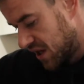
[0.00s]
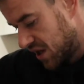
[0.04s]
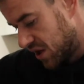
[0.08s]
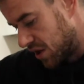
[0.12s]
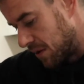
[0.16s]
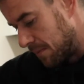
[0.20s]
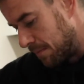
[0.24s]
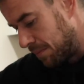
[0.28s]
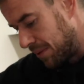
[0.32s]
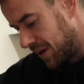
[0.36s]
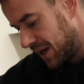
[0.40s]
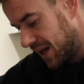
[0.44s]

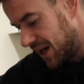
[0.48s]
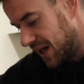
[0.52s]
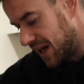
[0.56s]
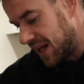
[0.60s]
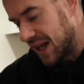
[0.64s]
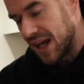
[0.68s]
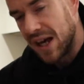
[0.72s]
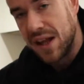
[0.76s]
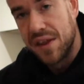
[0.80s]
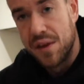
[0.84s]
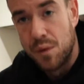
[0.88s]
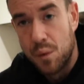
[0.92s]
completely
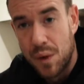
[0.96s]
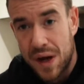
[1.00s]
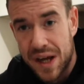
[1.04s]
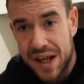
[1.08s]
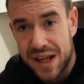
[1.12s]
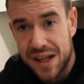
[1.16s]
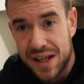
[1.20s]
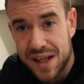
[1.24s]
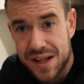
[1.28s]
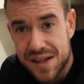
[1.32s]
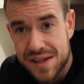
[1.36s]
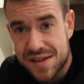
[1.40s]
out of the
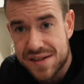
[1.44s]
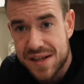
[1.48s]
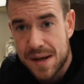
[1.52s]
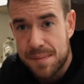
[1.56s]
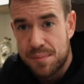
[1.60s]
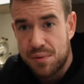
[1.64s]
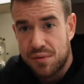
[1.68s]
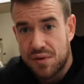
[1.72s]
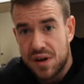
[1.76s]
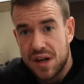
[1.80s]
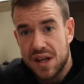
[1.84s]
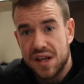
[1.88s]
way and
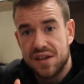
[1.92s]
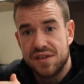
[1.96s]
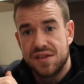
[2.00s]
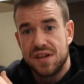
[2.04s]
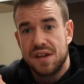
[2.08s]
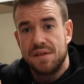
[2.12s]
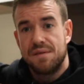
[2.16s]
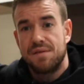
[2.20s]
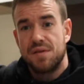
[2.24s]
separates it